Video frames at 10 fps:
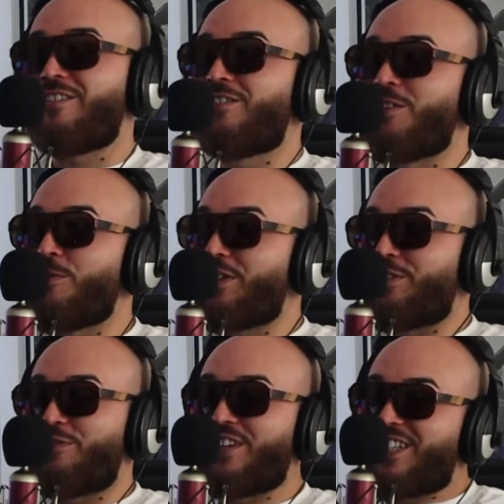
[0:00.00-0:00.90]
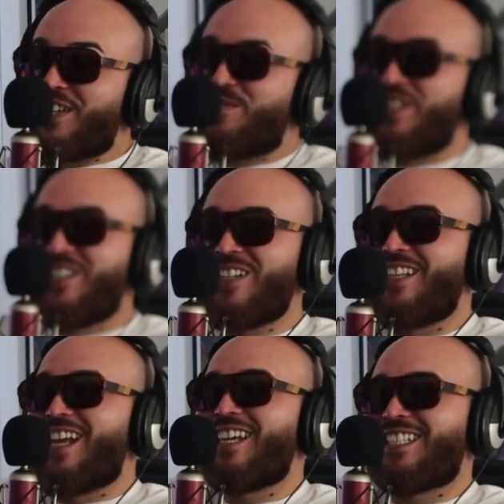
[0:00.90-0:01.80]
you don't know what the fuck they put it
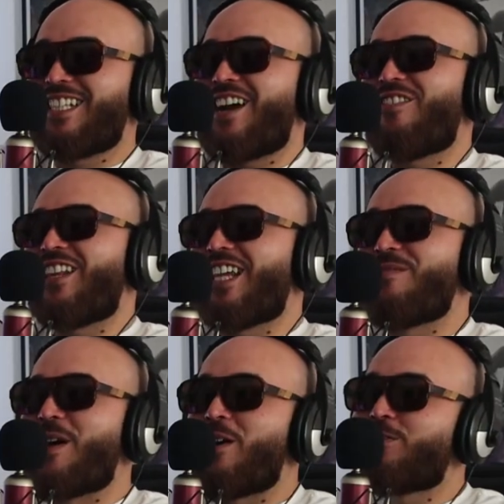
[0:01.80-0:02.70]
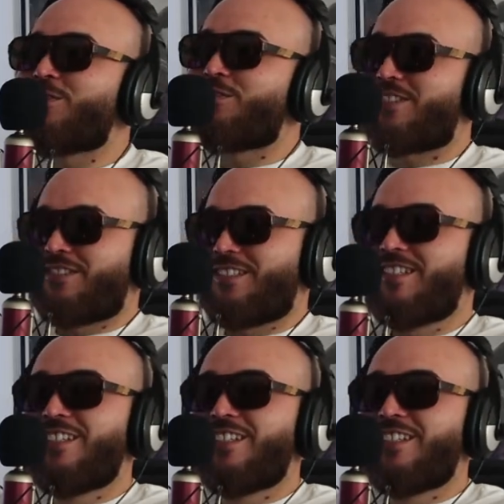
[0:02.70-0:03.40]
in that shit. I'd rather get my own juicer.